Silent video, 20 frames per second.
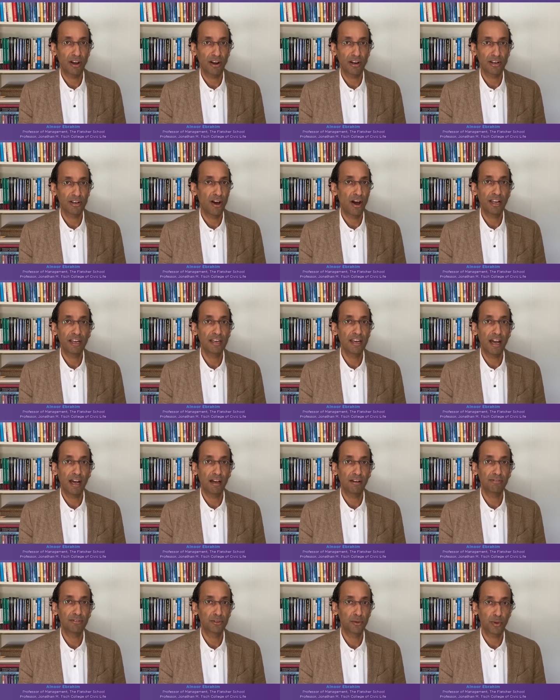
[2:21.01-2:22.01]
are not
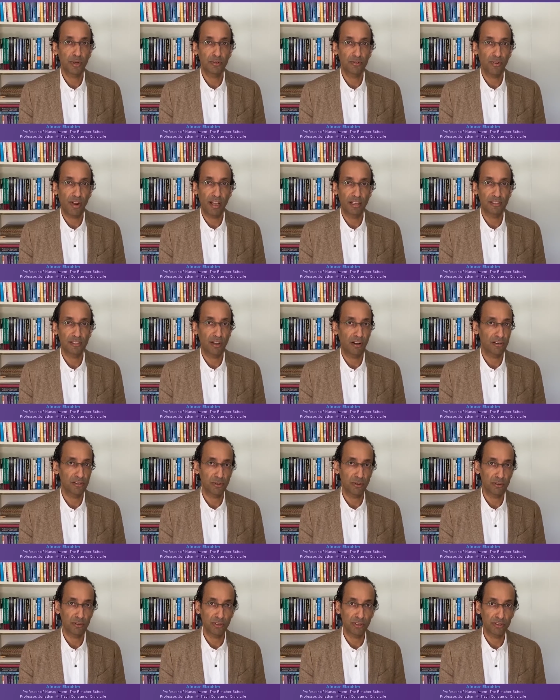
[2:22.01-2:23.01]
enough to address our
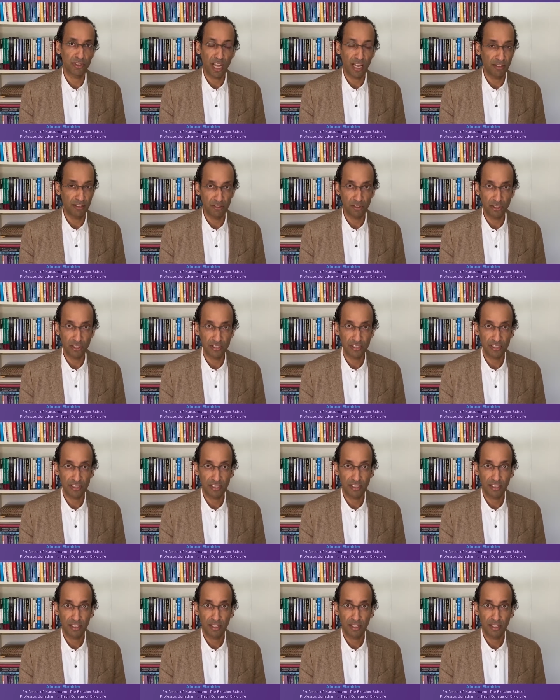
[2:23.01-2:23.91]
social challenges.